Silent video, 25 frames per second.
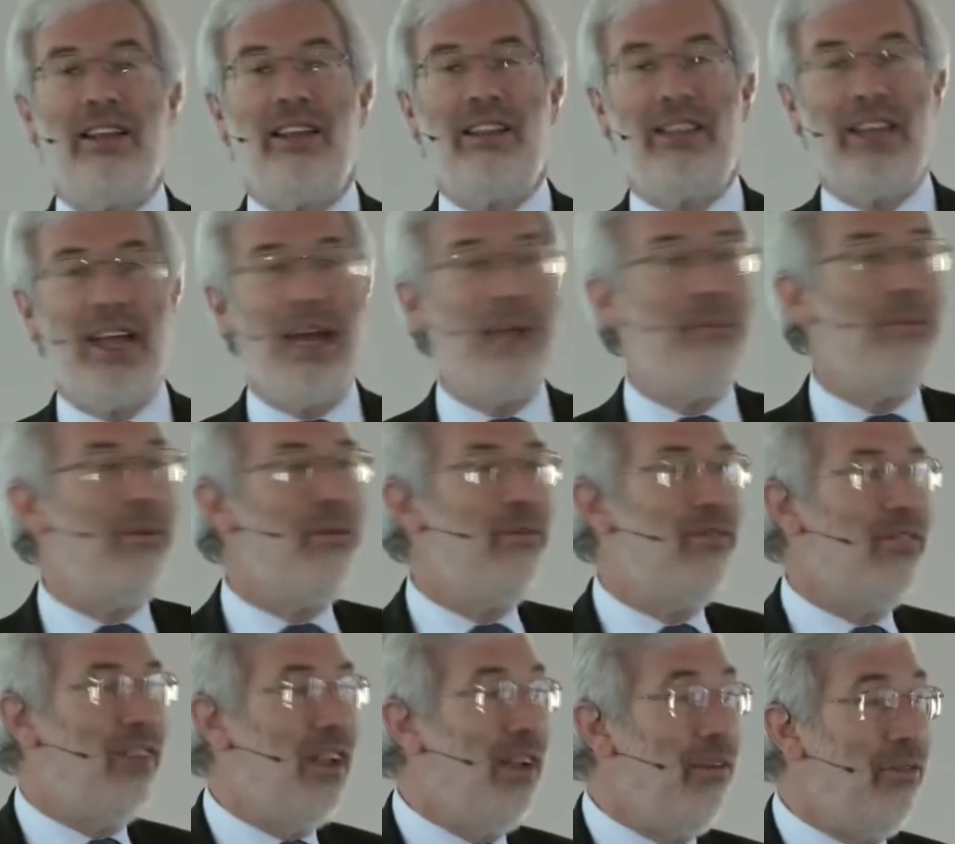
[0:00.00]
type of
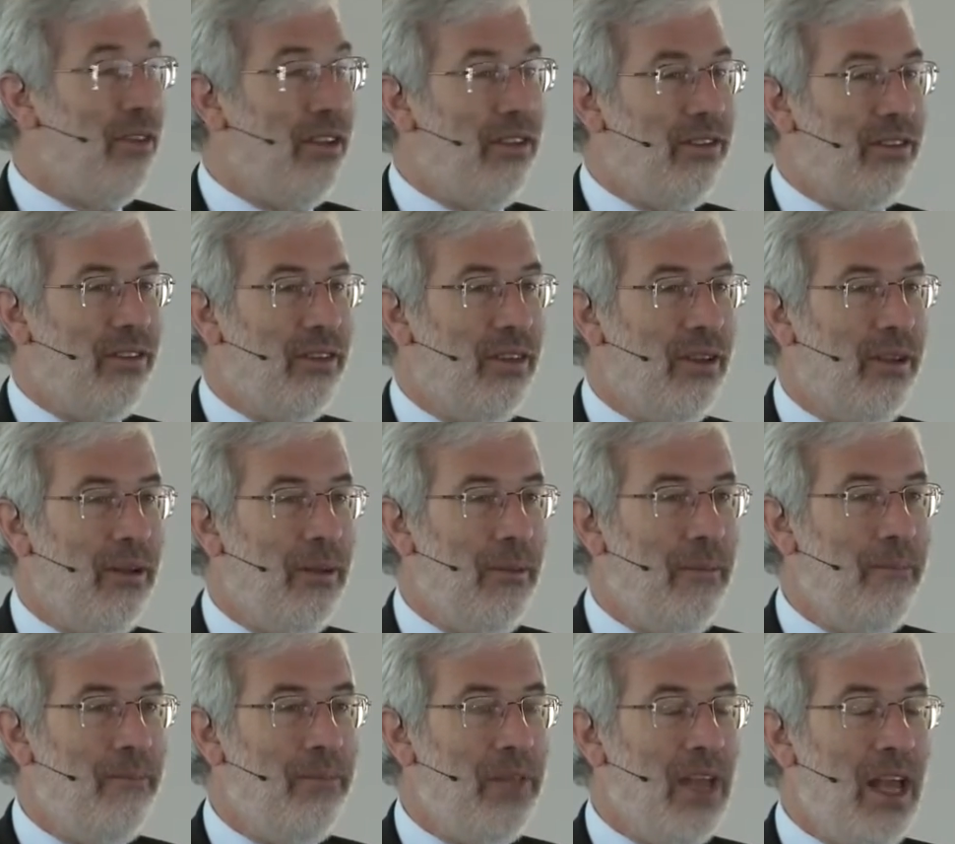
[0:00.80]
service.
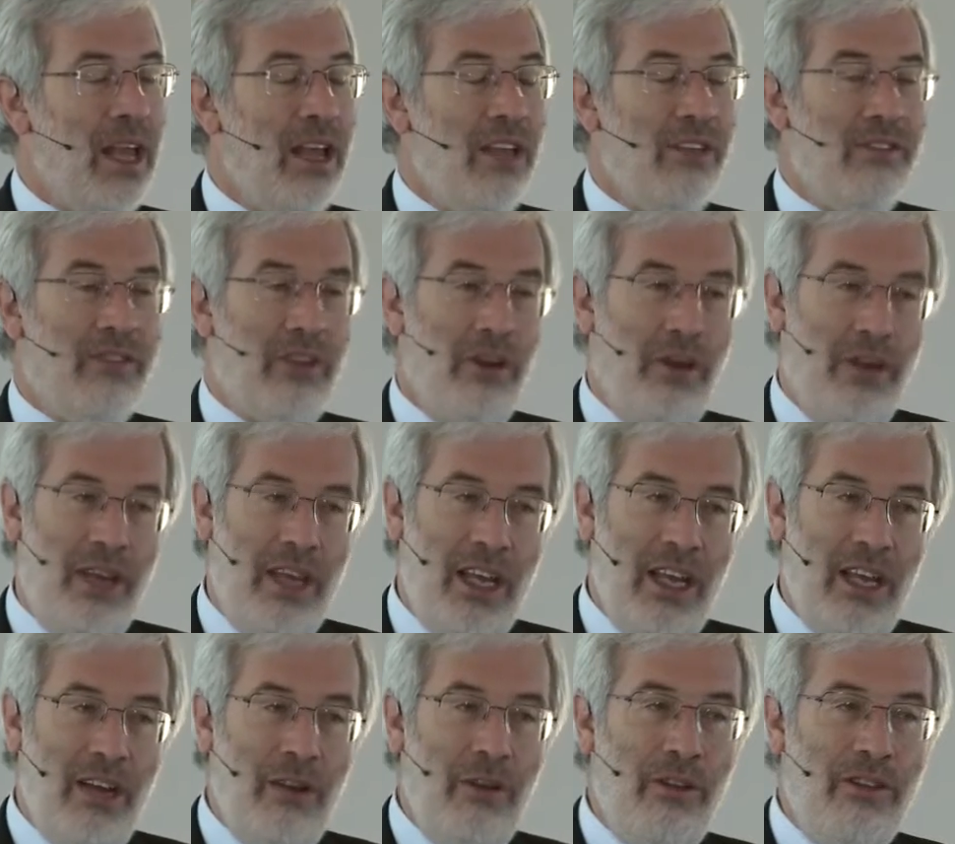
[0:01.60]
So
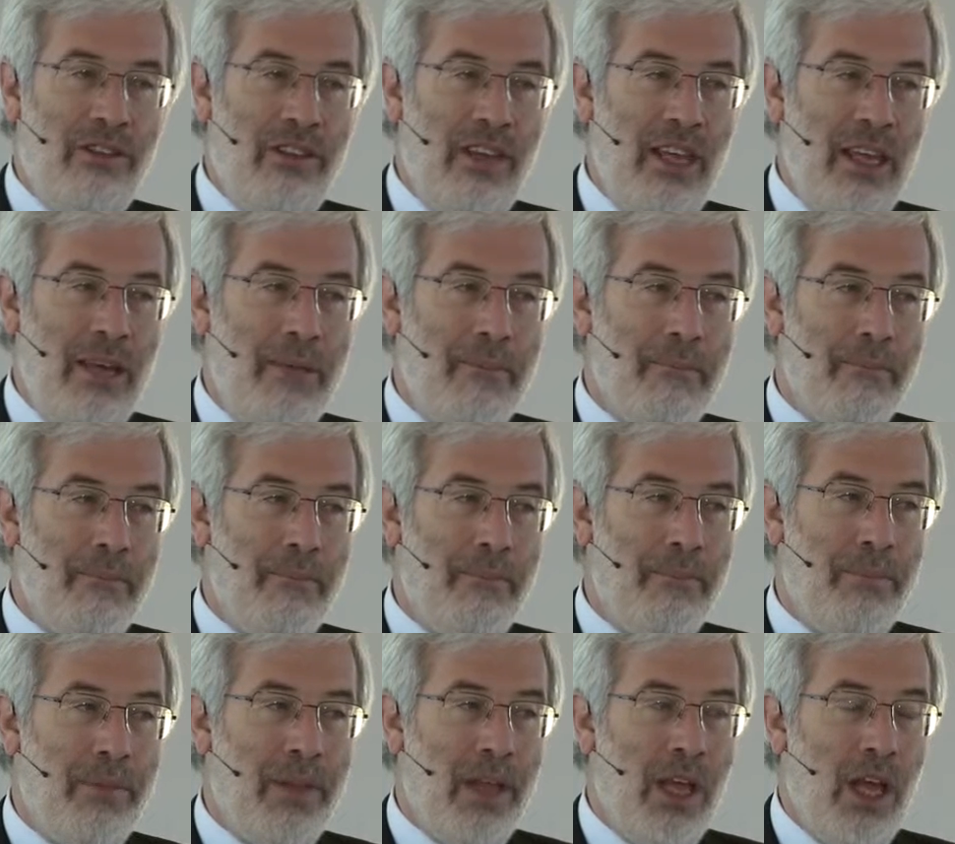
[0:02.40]
here you see,
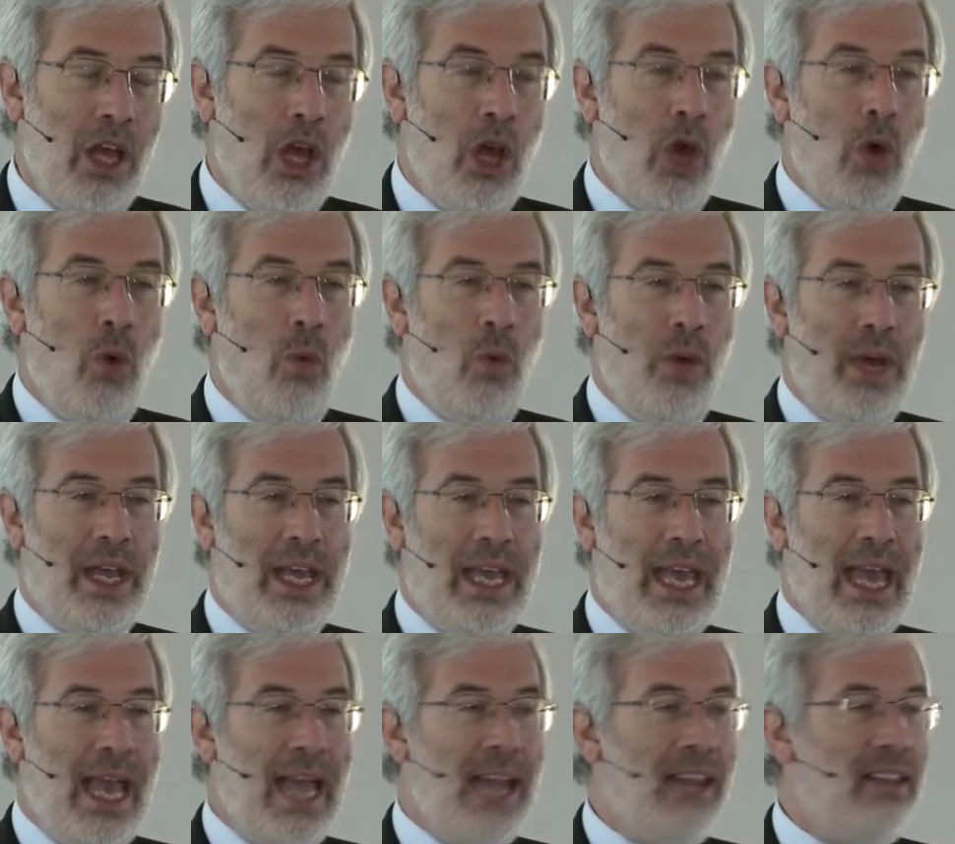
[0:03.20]
we
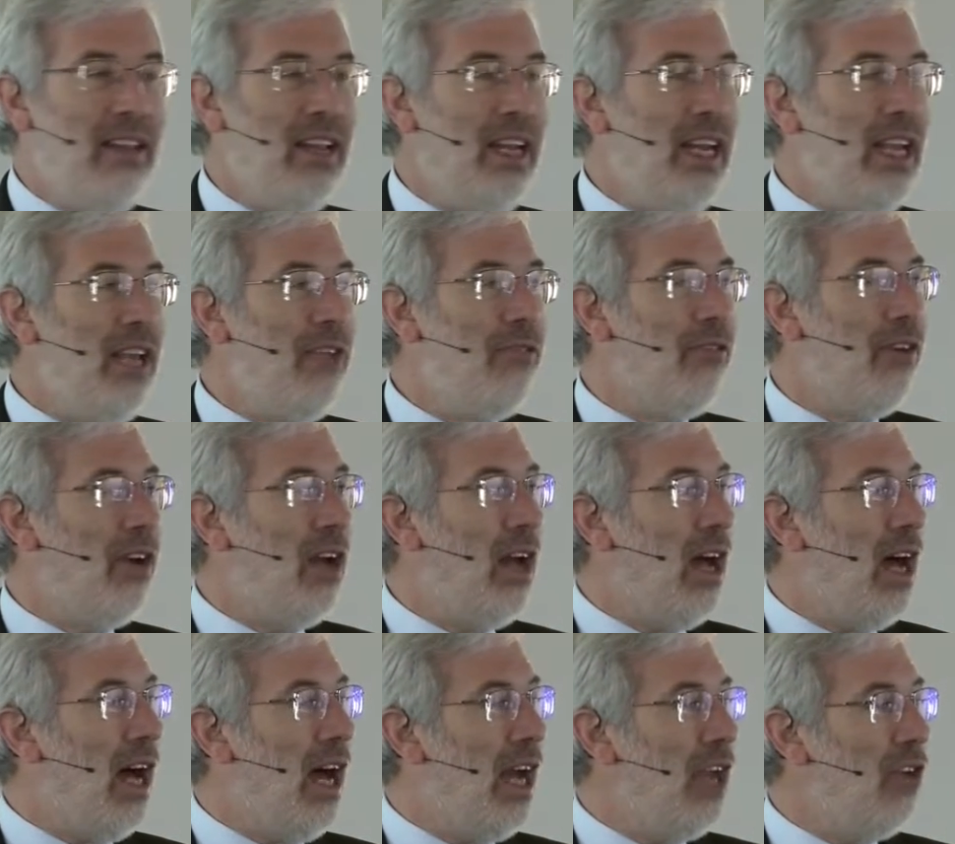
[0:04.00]
can deliver
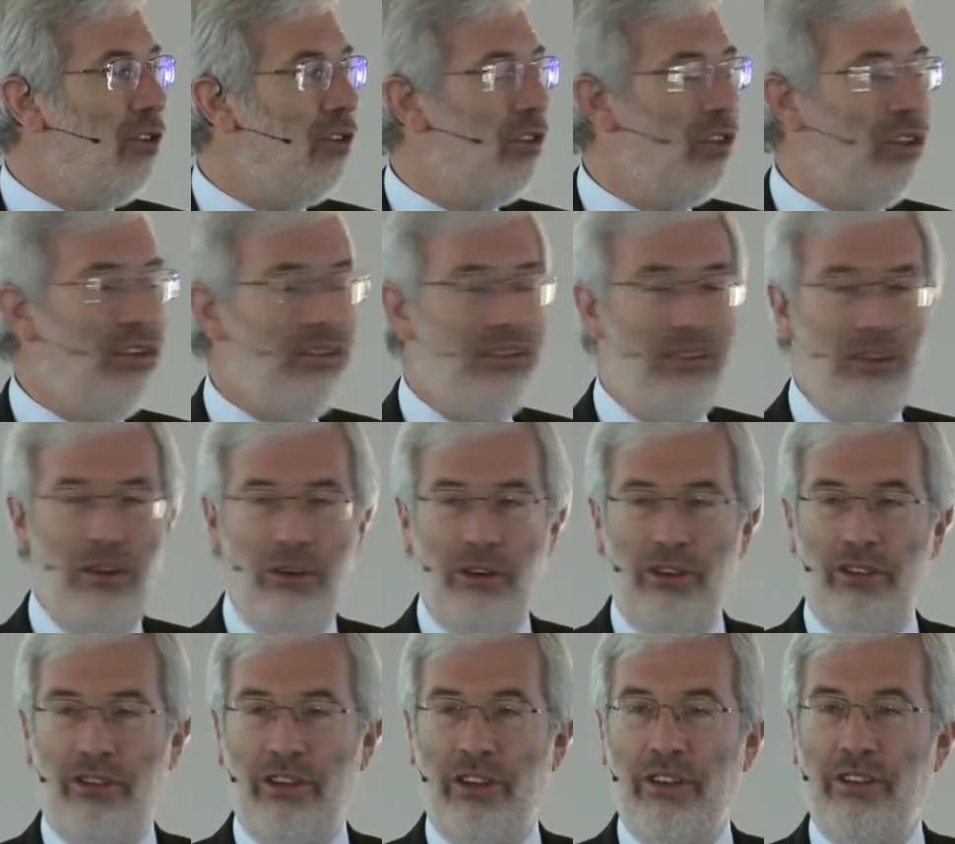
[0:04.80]
IoT
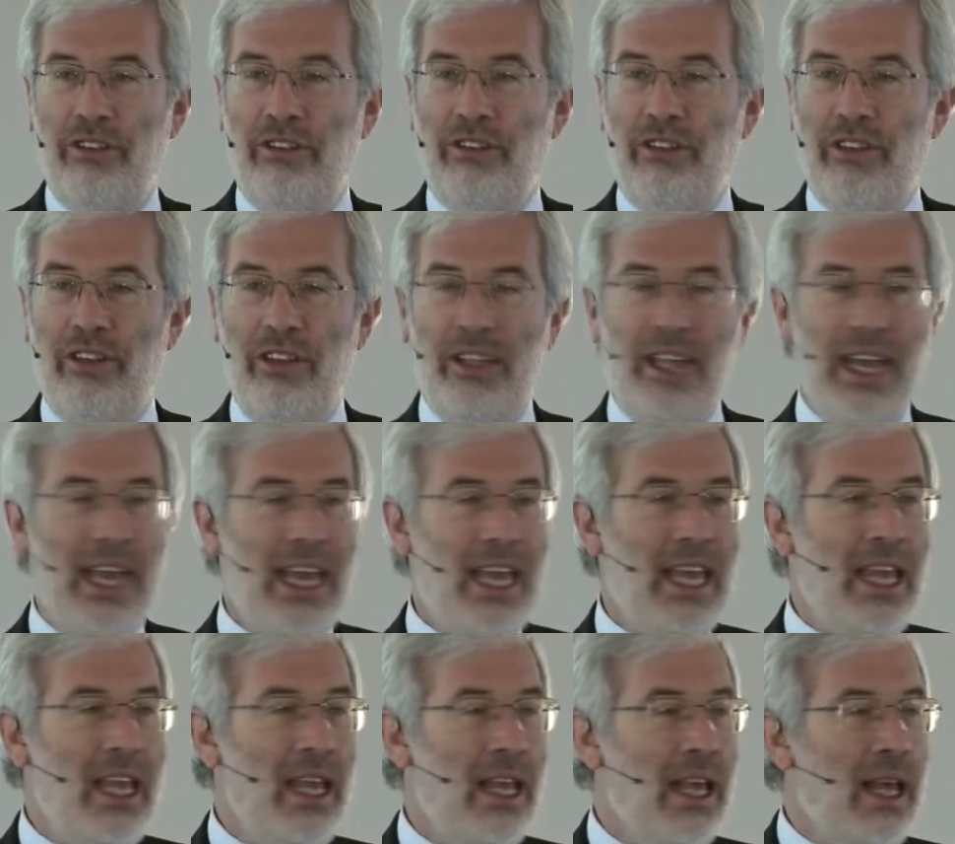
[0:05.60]
solutions
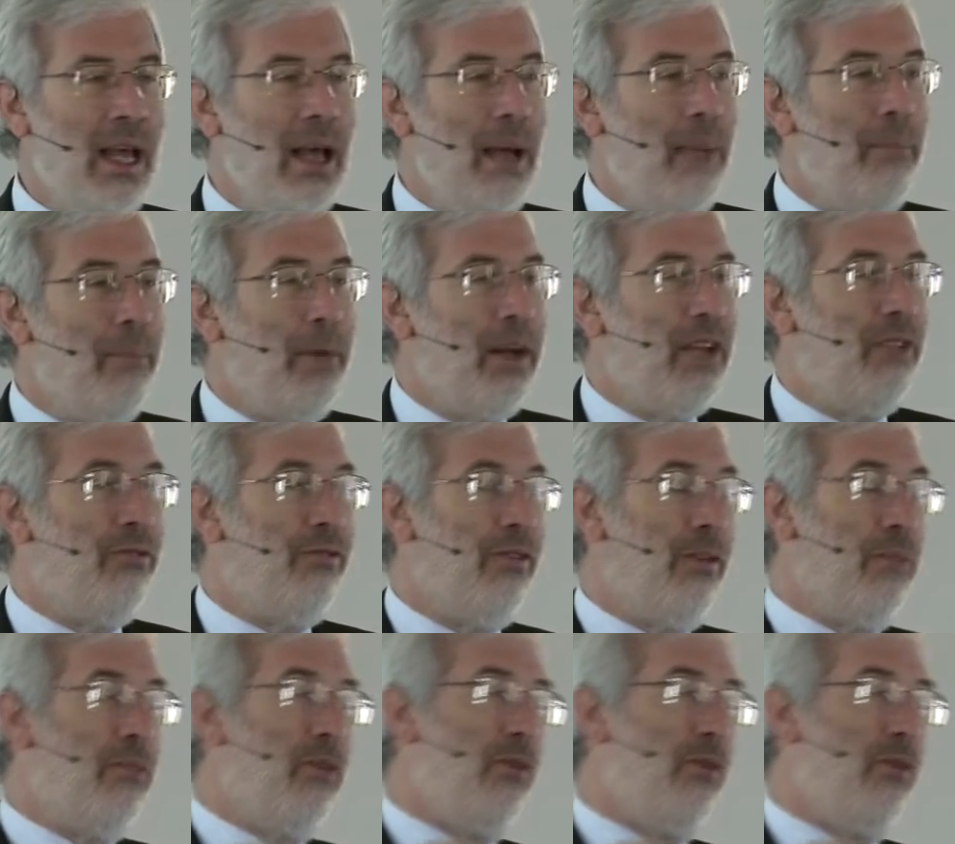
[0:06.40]
today, but from a